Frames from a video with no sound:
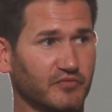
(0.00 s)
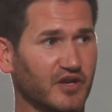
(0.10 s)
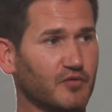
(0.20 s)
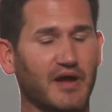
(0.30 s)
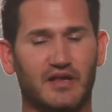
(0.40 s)

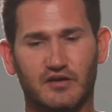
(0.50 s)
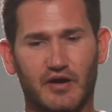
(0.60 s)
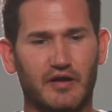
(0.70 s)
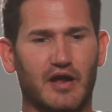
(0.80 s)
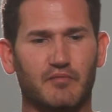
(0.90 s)
You know, my, you know,
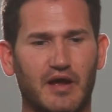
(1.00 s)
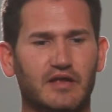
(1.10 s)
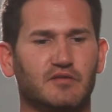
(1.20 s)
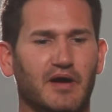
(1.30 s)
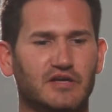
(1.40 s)
I, I, I,
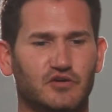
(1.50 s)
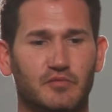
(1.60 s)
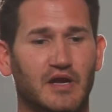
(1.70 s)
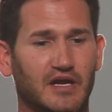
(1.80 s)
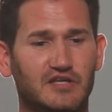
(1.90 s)
in my term,
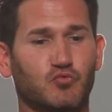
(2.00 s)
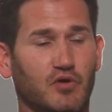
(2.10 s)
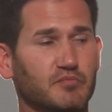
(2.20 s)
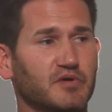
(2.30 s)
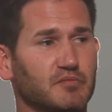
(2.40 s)
it's
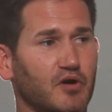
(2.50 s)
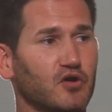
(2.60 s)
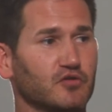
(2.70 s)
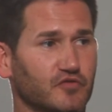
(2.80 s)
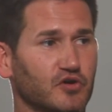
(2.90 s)
one big
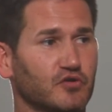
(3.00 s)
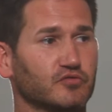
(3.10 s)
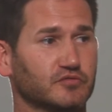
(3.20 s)
ball of code.